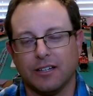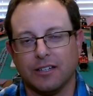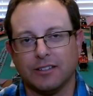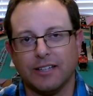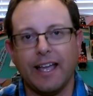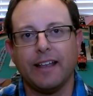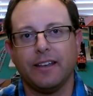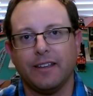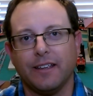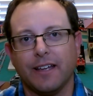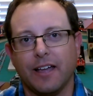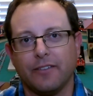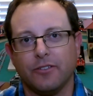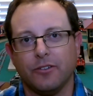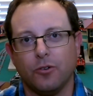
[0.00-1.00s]
landing
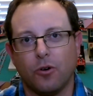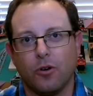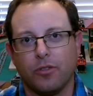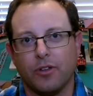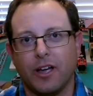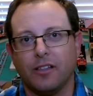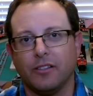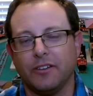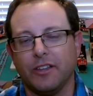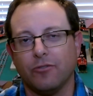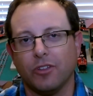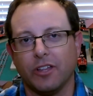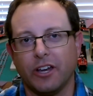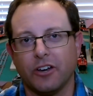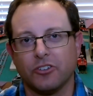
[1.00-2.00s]
at the North Island
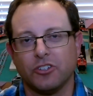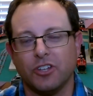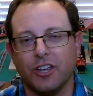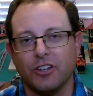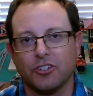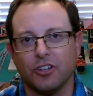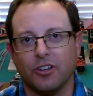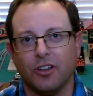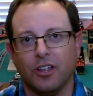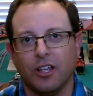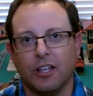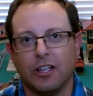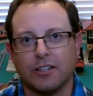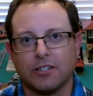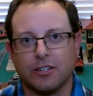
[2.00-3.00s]
Naval Air Station,
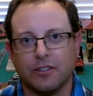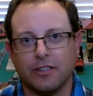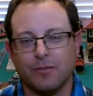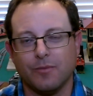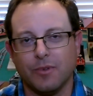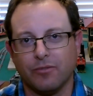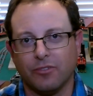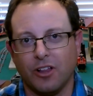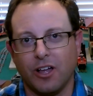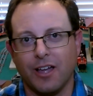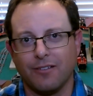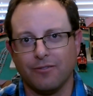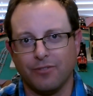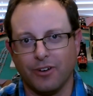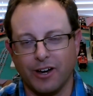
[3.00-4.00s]
so they'd be
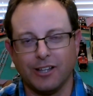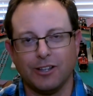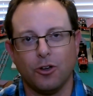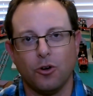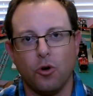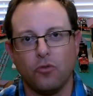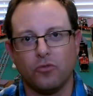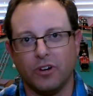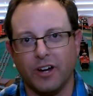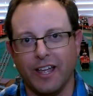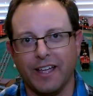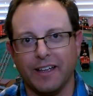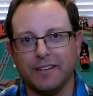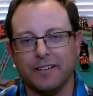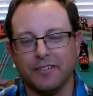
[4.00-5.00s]
flying very low
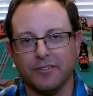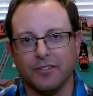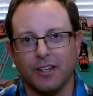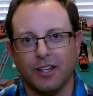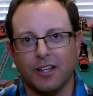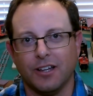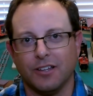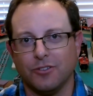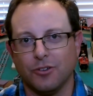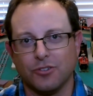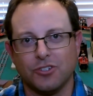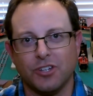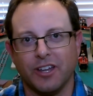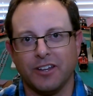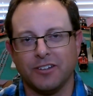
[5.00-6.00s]
overhead, and
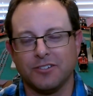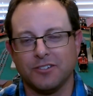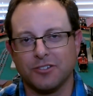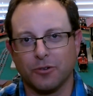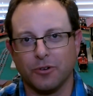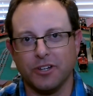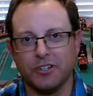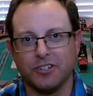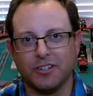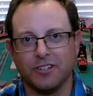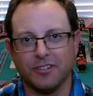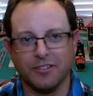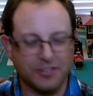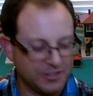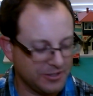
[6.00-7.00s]
those jet engines screeching,
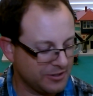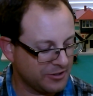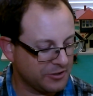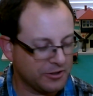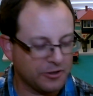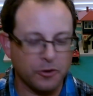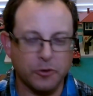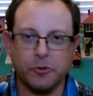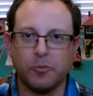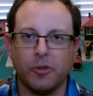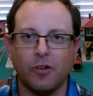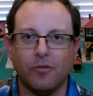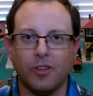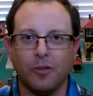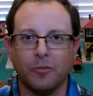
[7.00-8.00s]
you see a good close-up
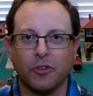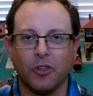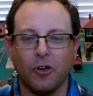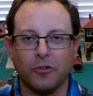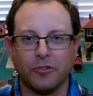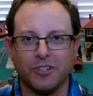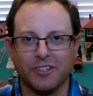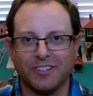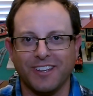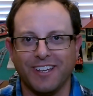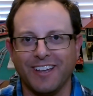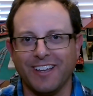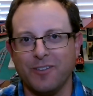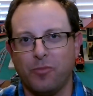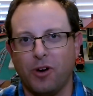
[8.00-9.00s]
of them, so it just
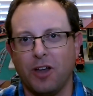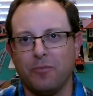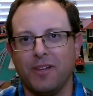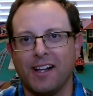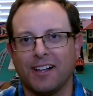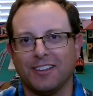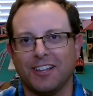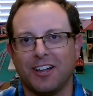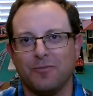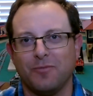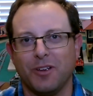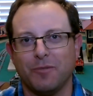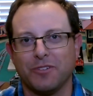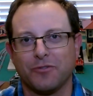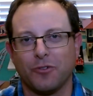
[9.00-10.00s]
it brought back a lot of
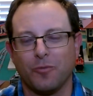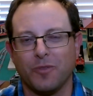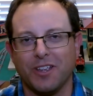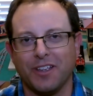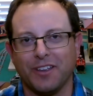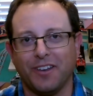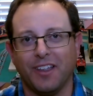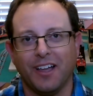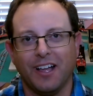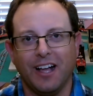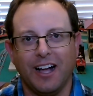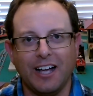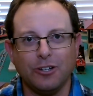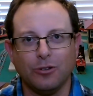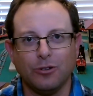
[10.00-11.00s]
memories for me, and
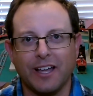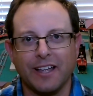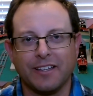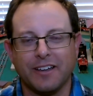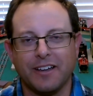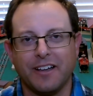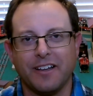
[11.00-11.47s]
I do like